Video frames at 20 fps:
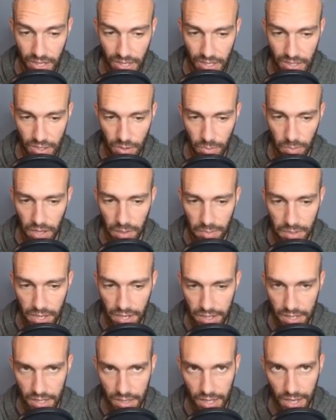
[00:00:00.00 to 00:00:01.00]
So maybe I'm
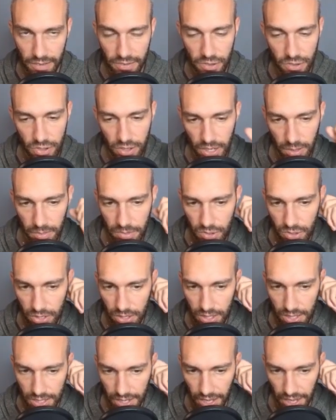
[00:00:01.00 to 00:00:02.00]
going to live stream during
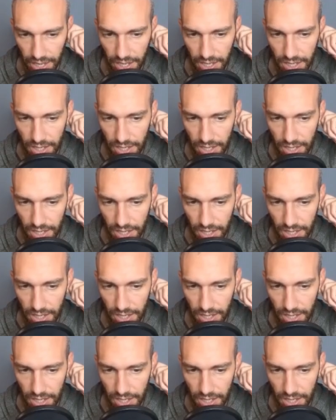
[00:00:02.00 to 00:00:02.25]
the day.